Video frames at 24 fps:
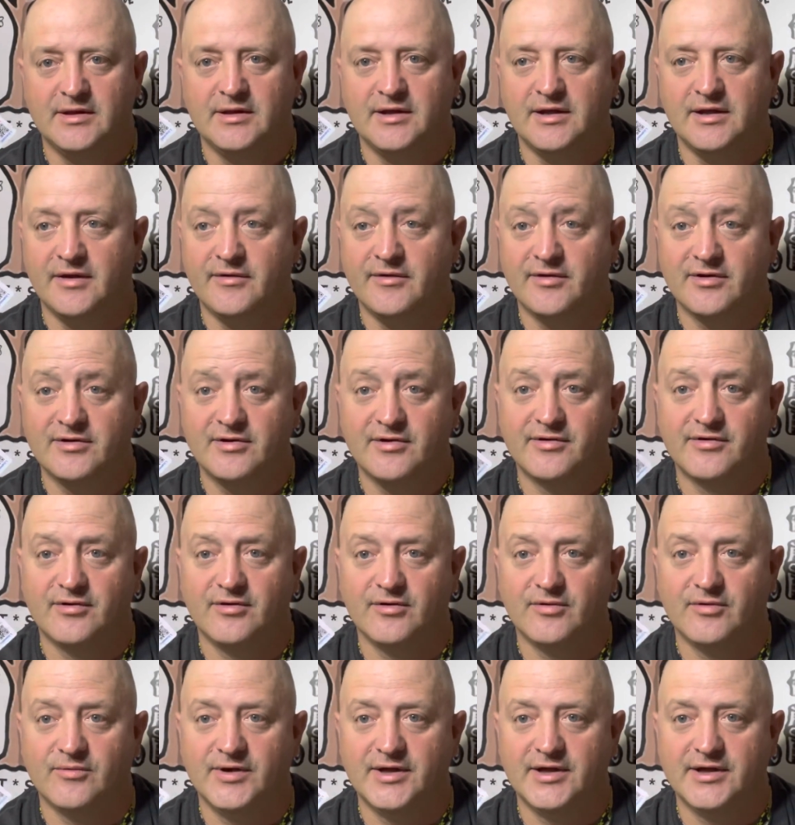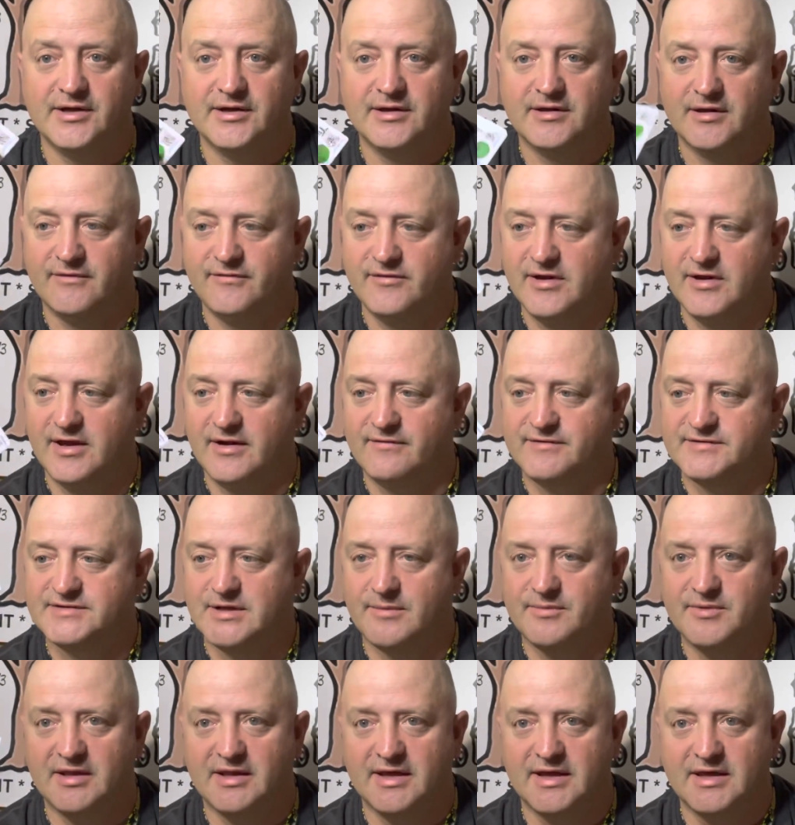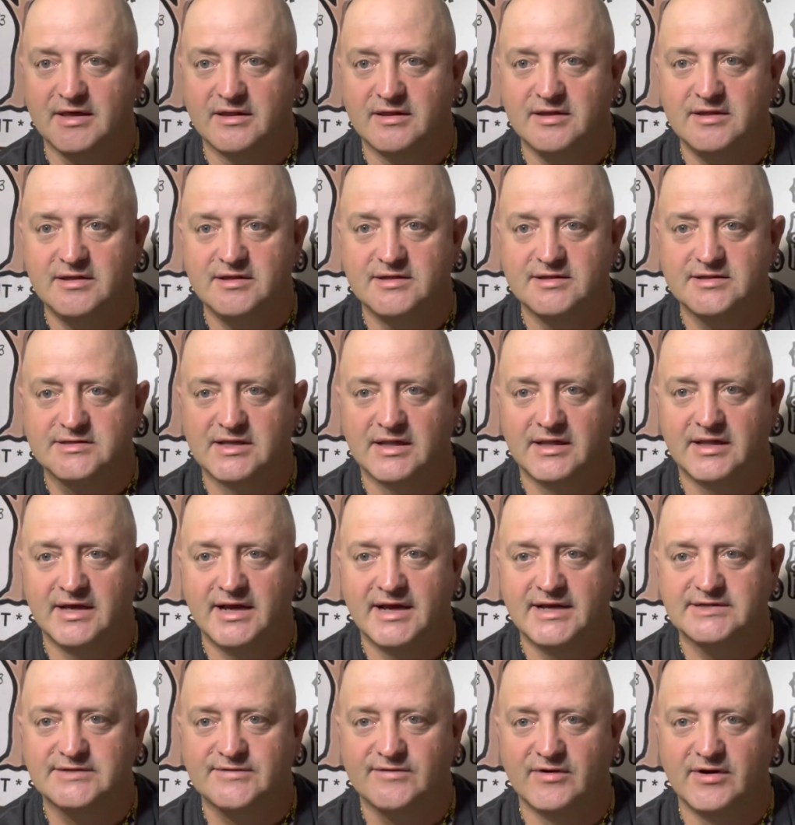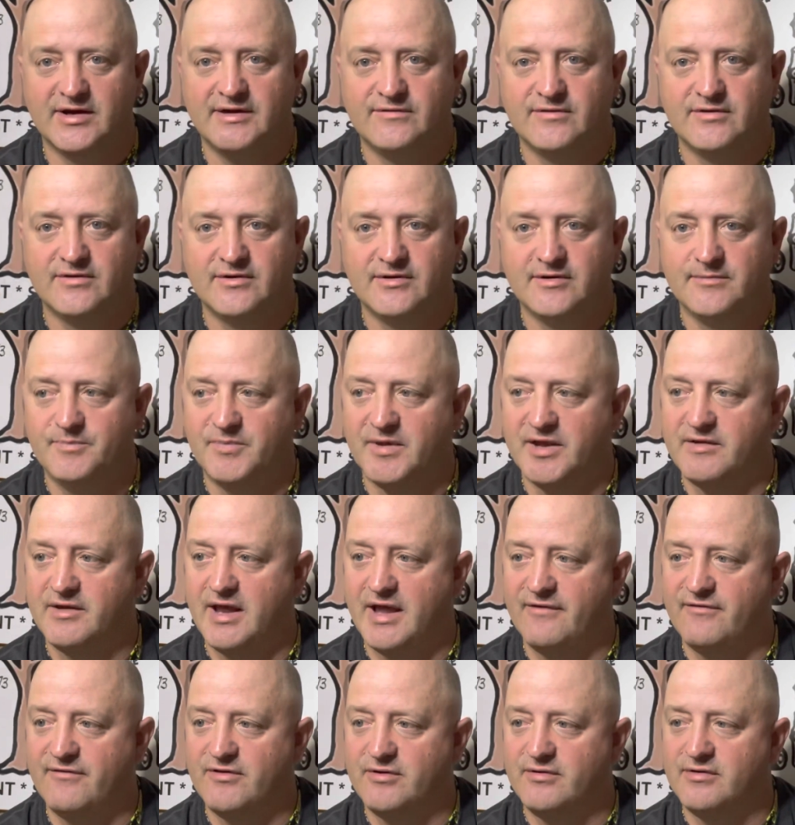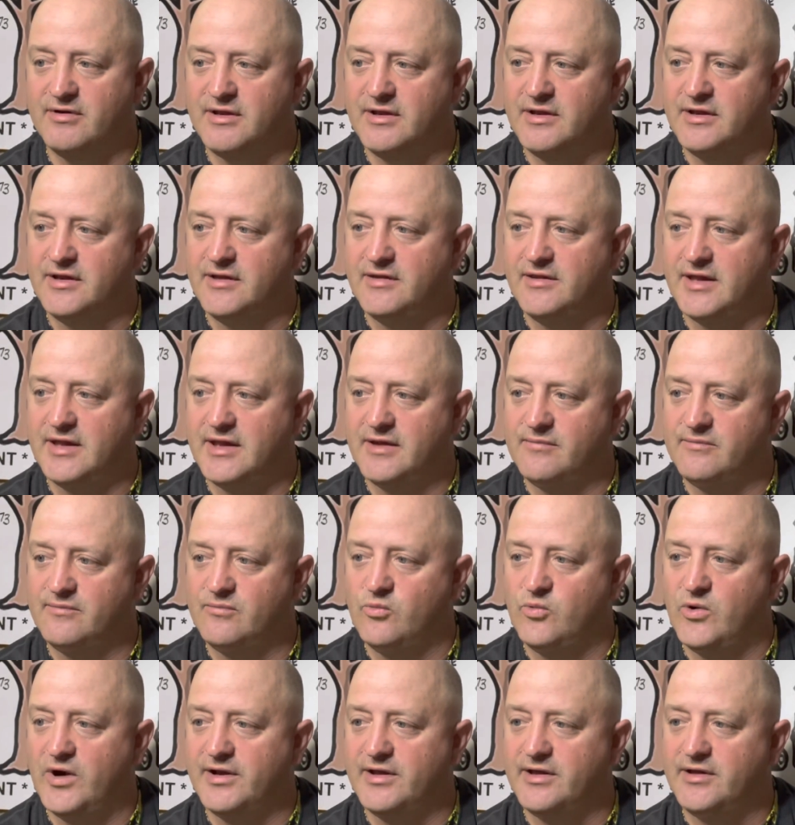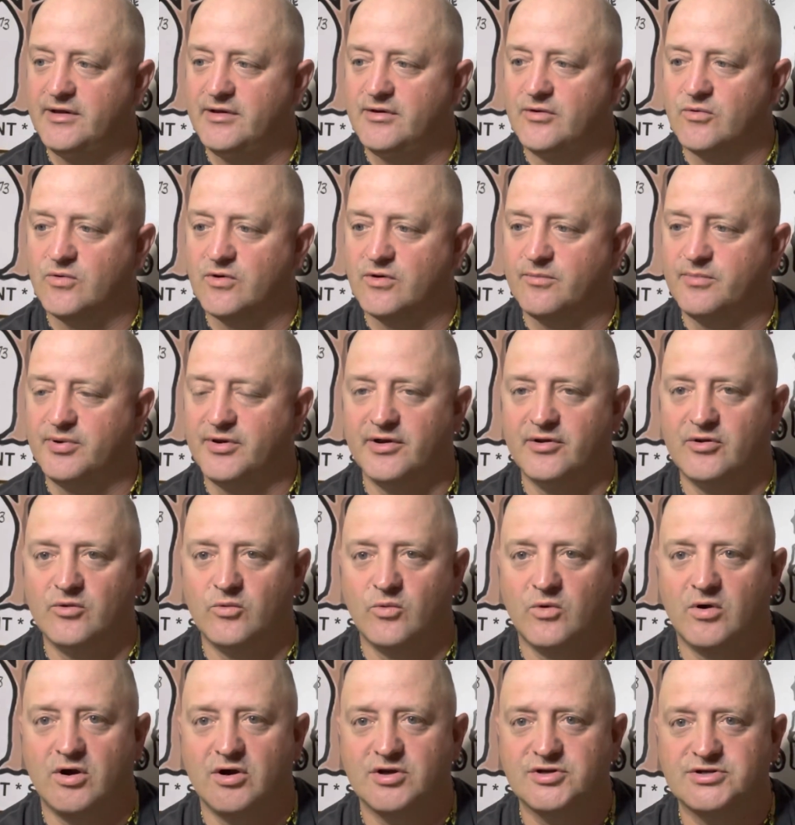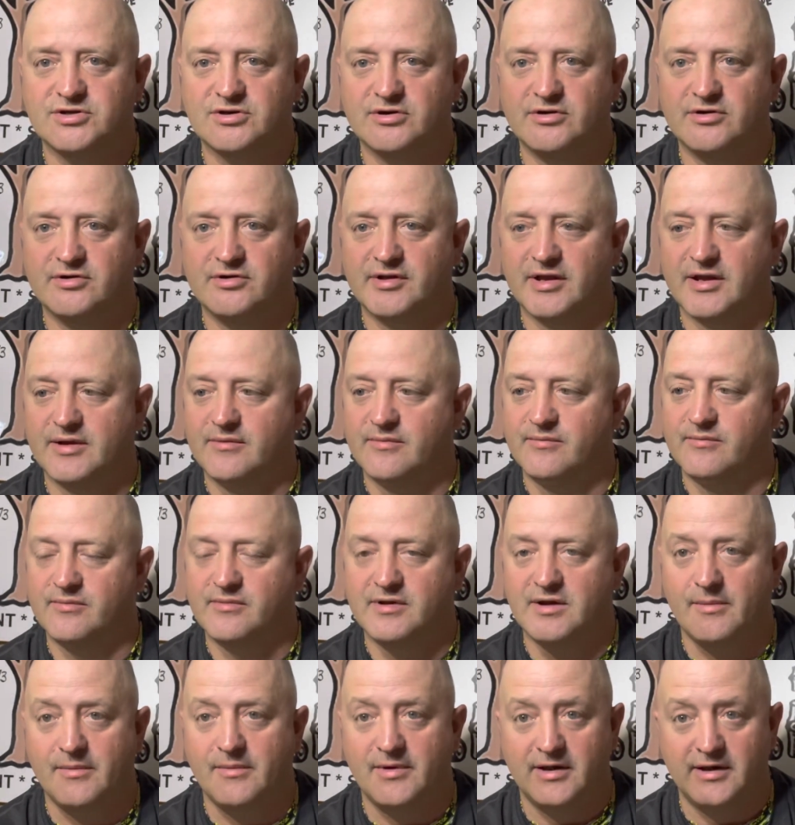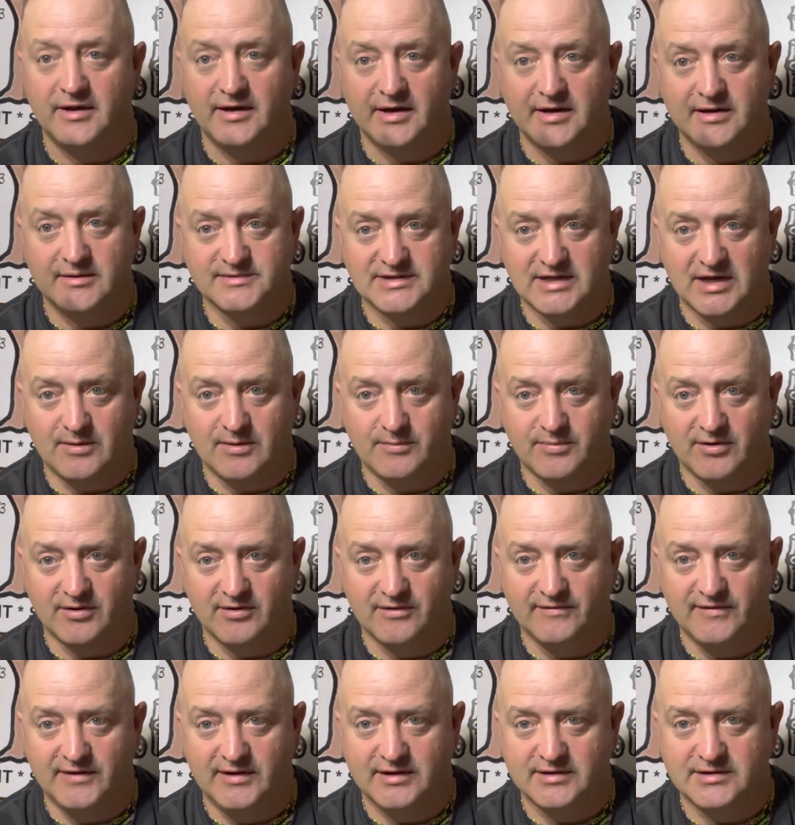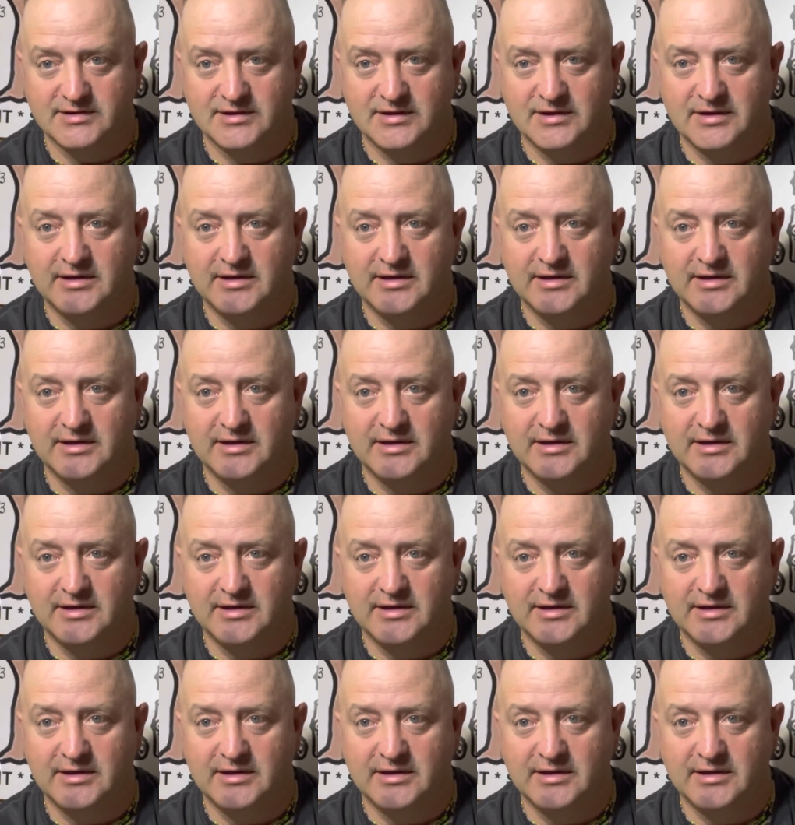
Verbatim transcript: they're going to throw it away. If you have something like this that lasts forever, they have it, they wet it or put it in a washer and they come and it comes out perfect.